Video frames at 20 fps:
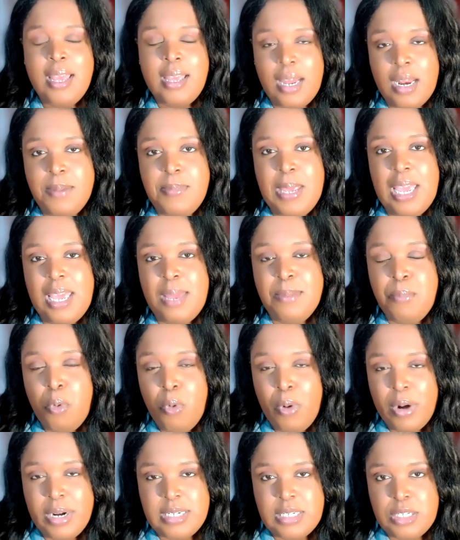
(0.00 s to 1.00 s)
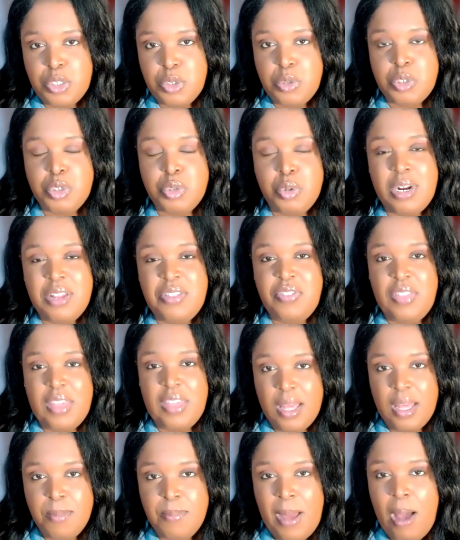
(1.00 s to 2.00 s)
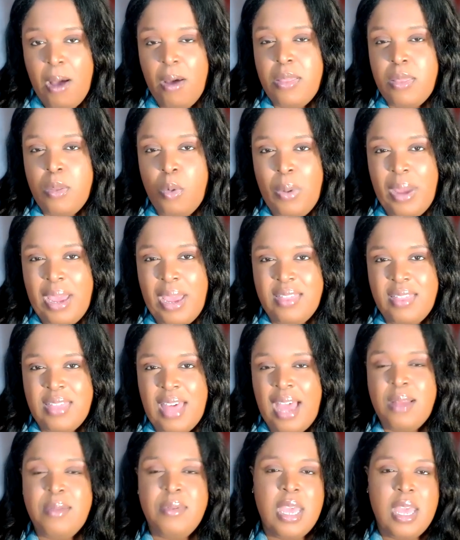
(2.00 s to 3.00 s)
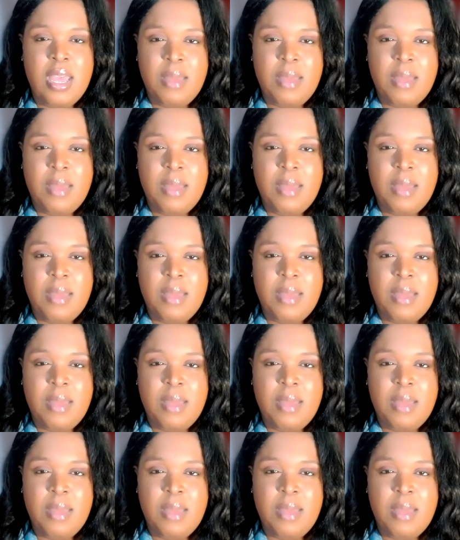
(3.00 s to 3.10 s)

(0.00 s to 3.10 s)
going to be important to sort of think about in the way that